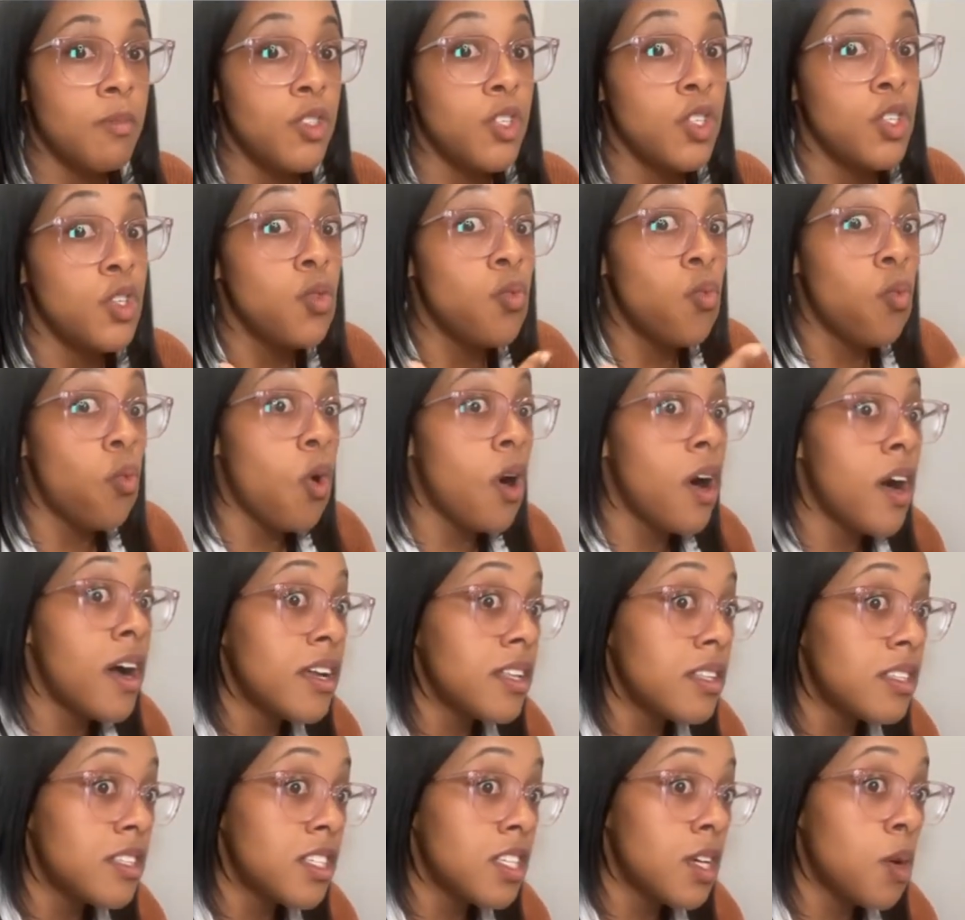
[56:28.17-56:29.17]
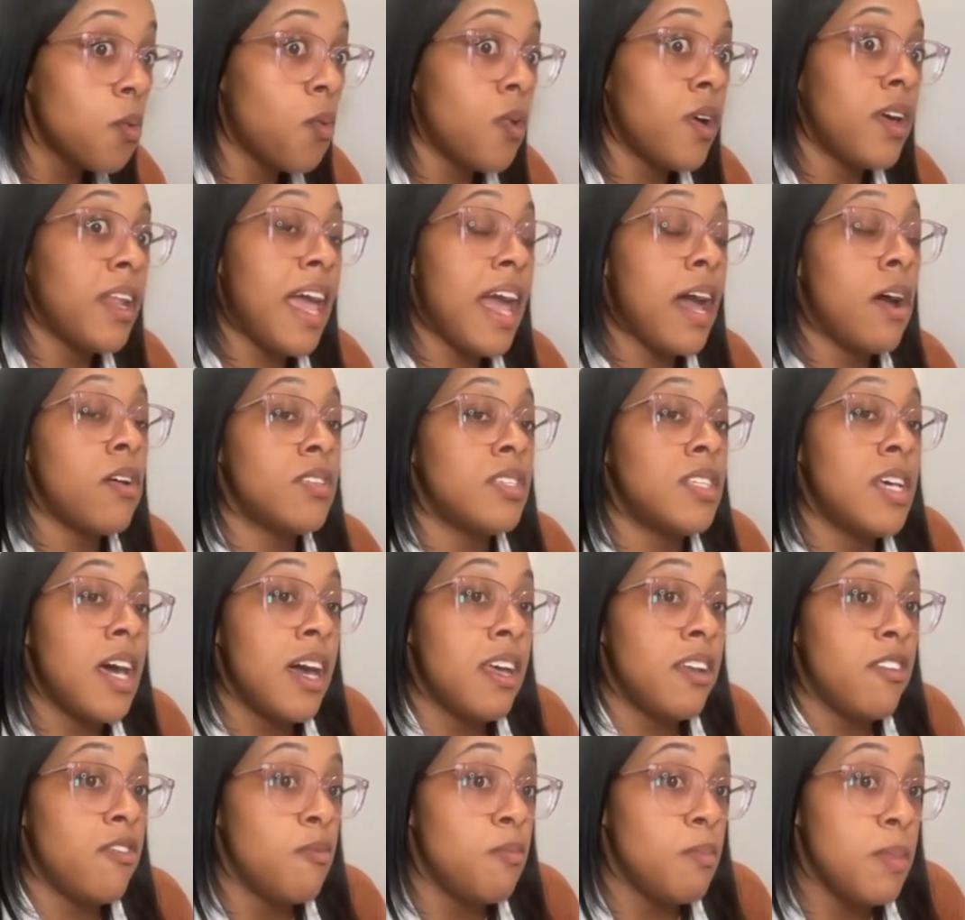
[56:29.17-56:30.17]
Do you want someone
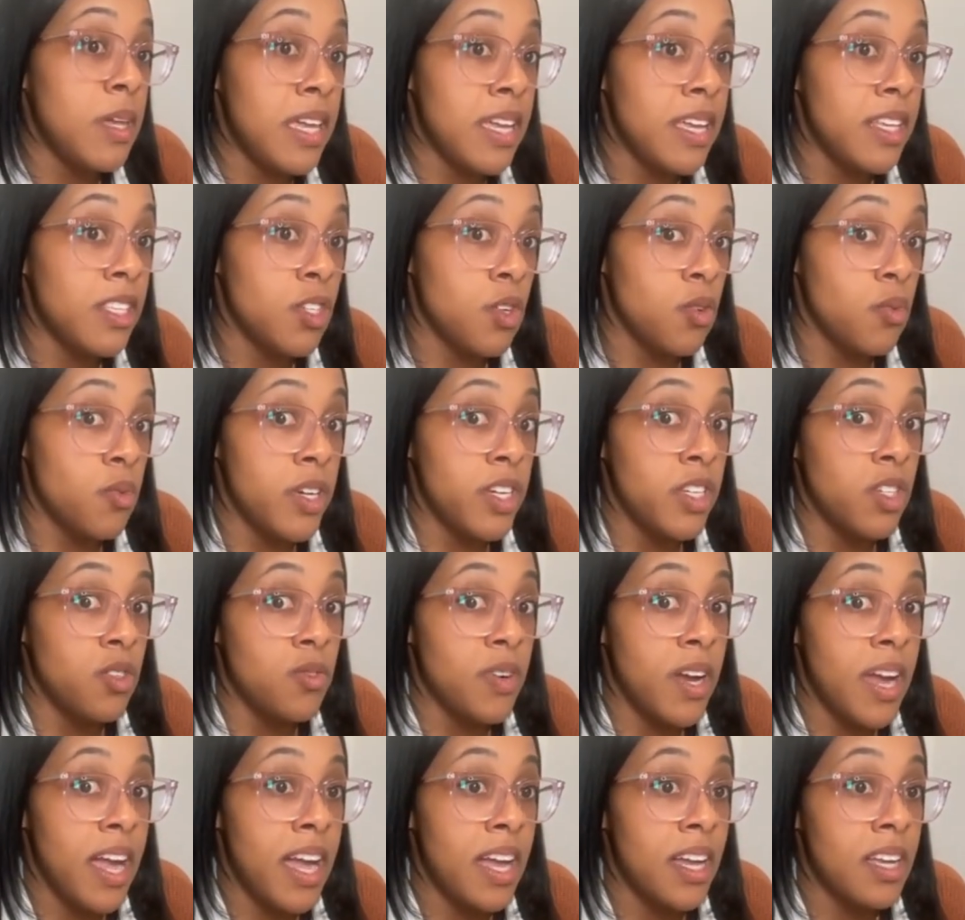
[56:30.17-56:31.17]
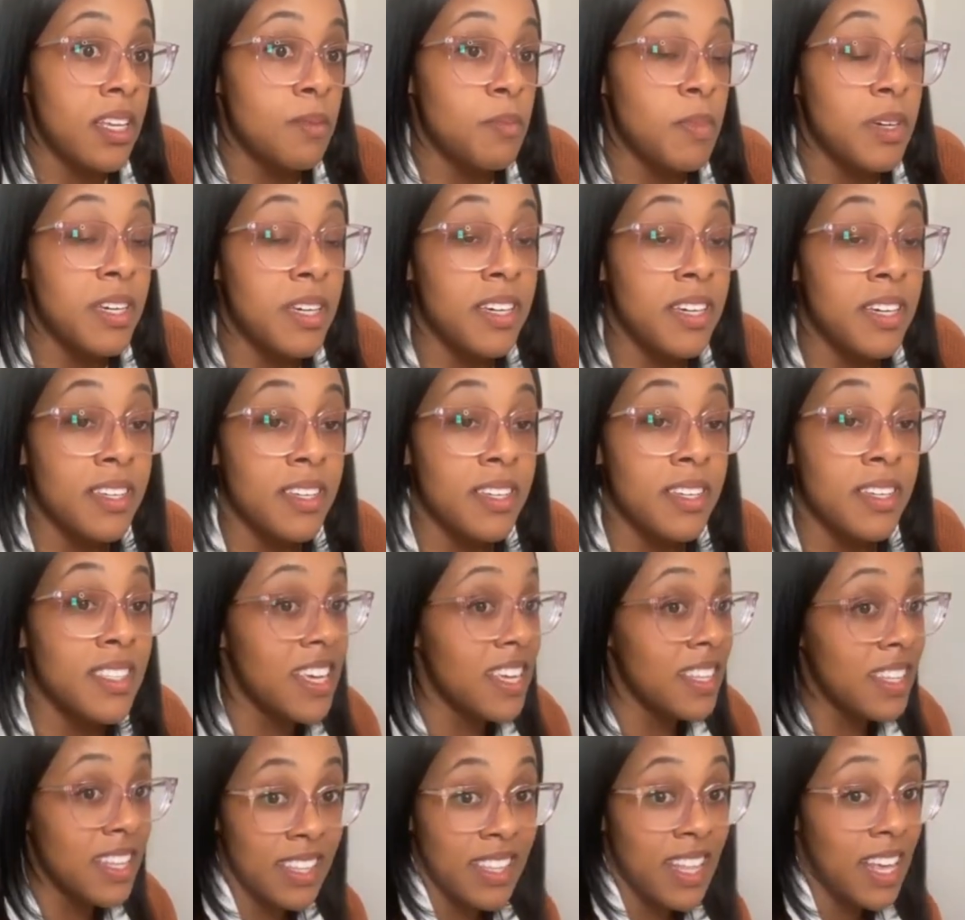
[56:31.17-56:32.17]
outside of me to redirect?
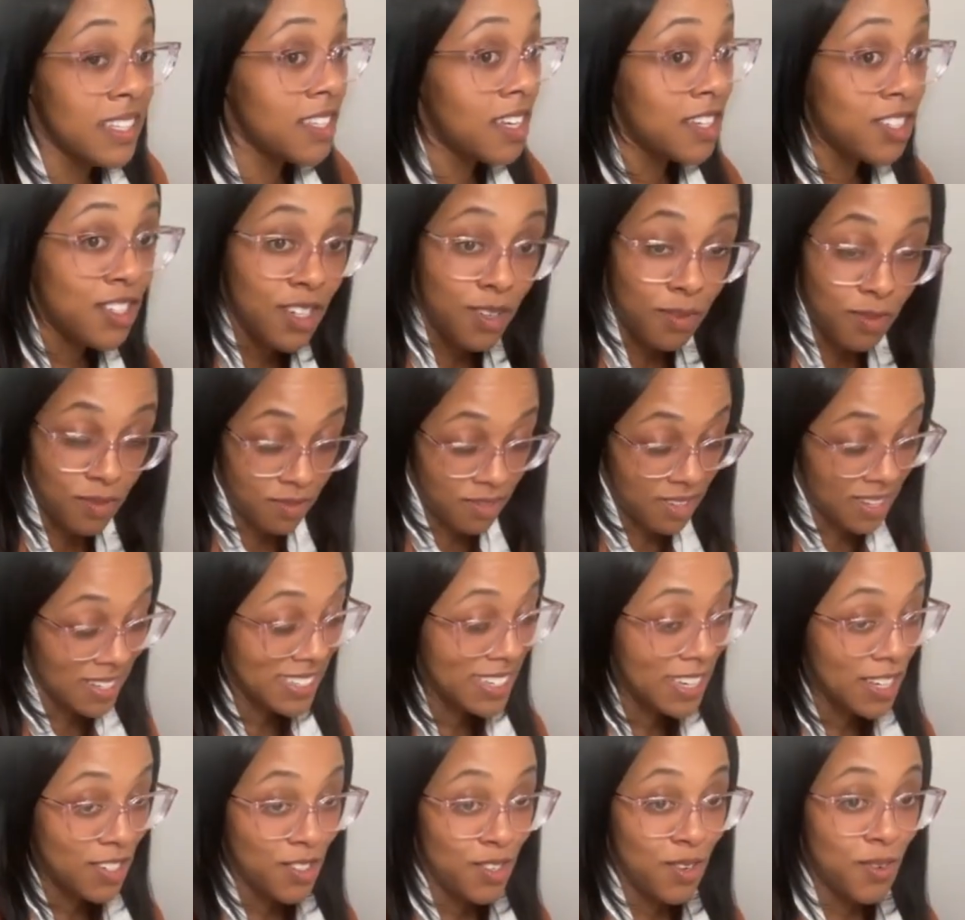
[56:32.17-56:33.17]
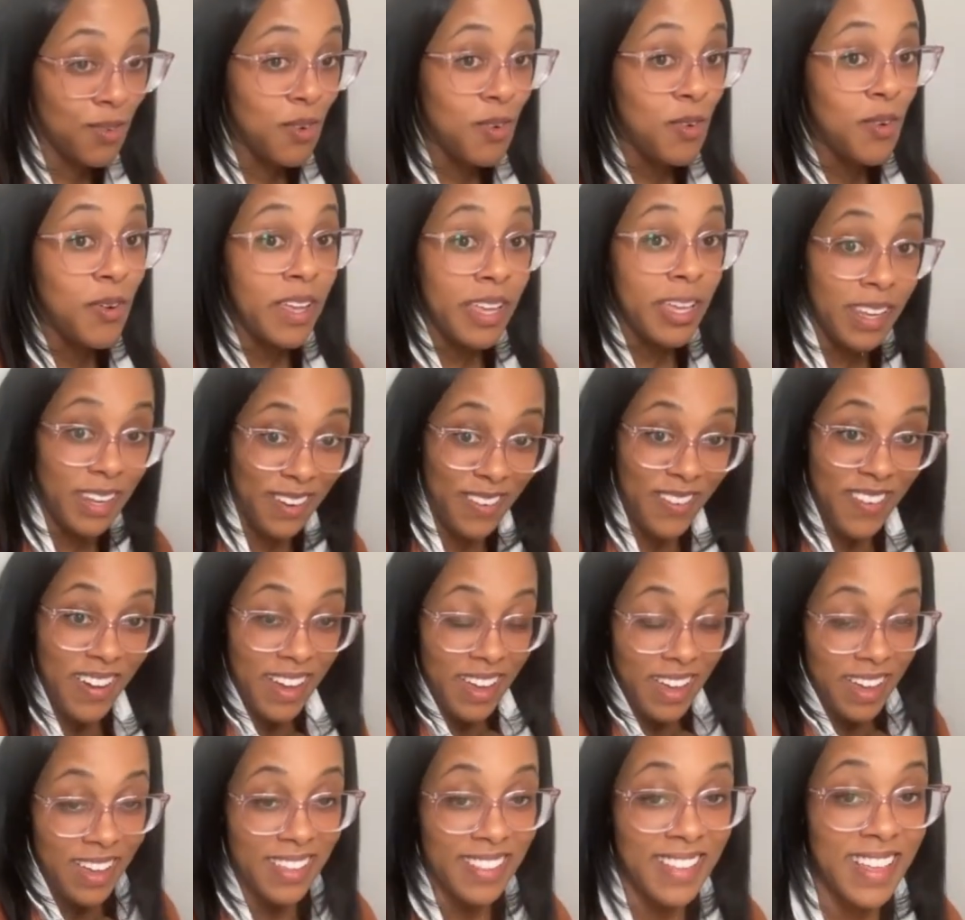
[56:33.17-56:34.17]
That's not your role
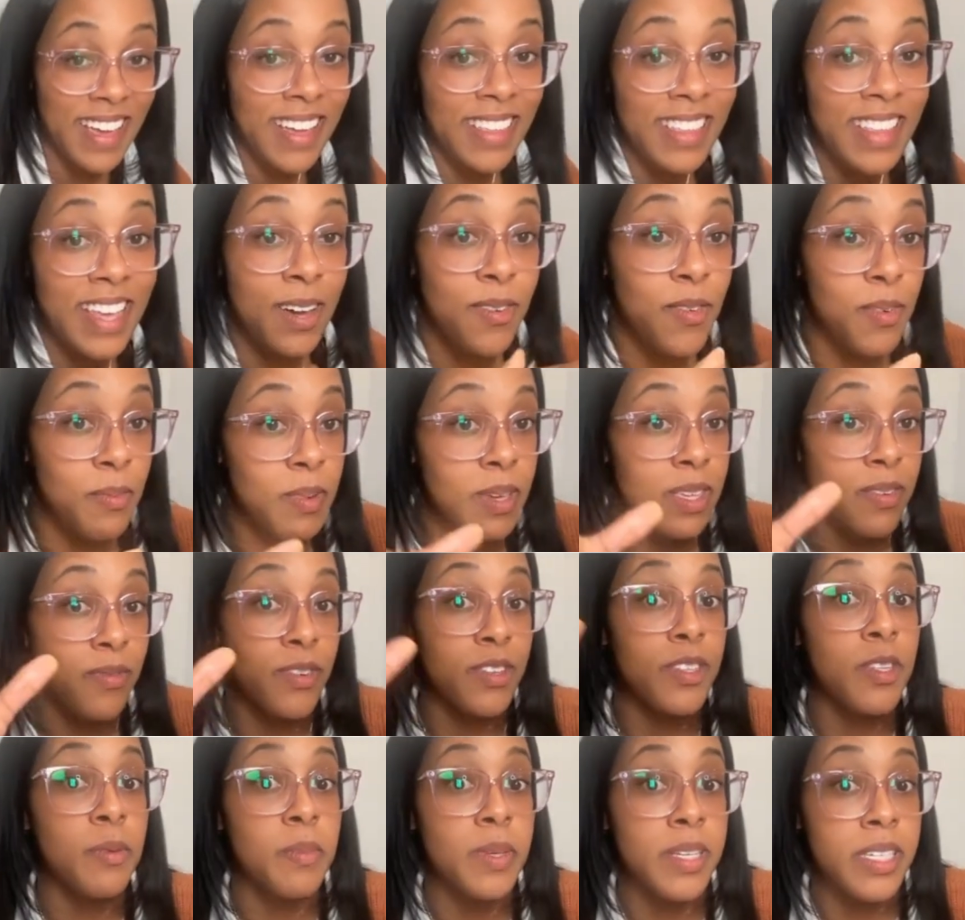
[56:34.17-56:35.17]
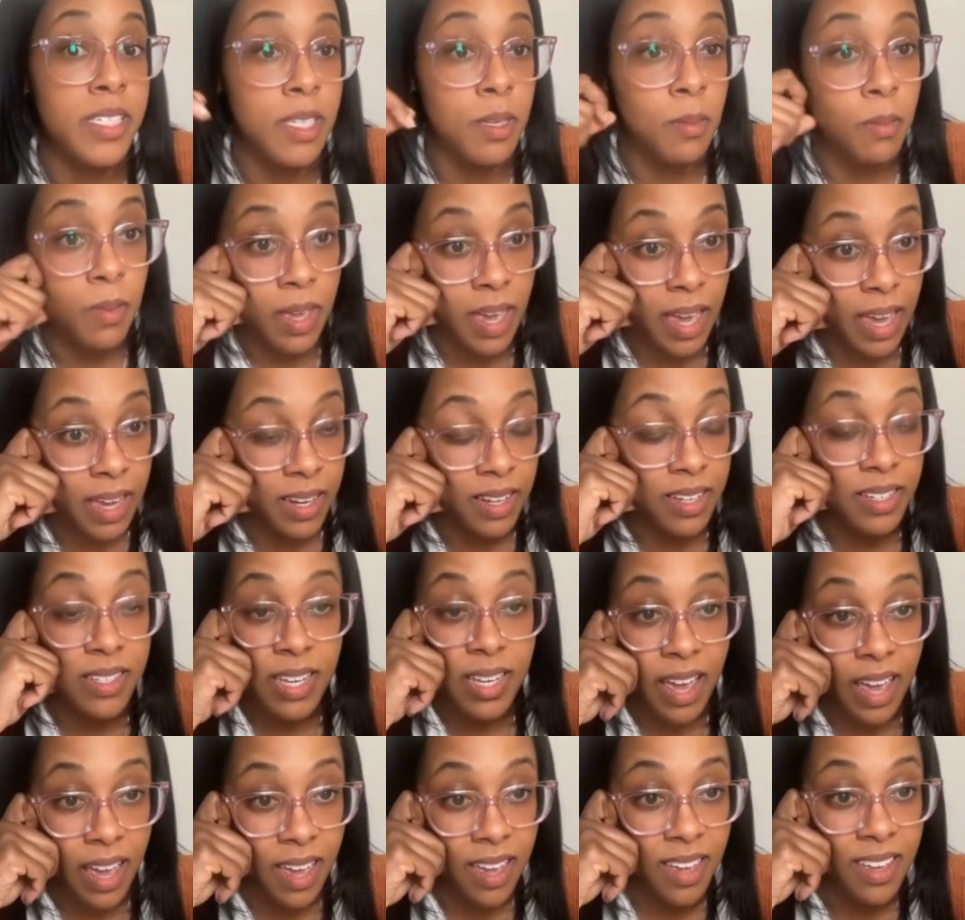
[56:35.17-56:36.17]
anyway. Like, that would be for the BCBA to
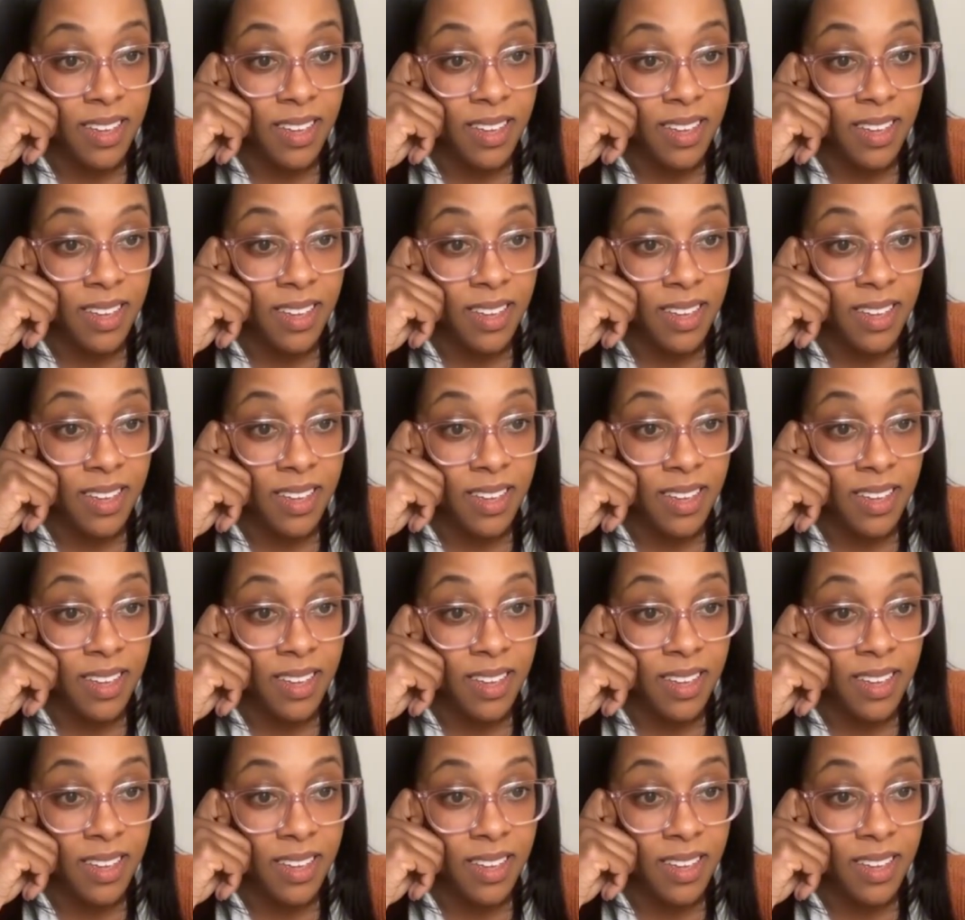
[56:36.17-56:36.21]
say.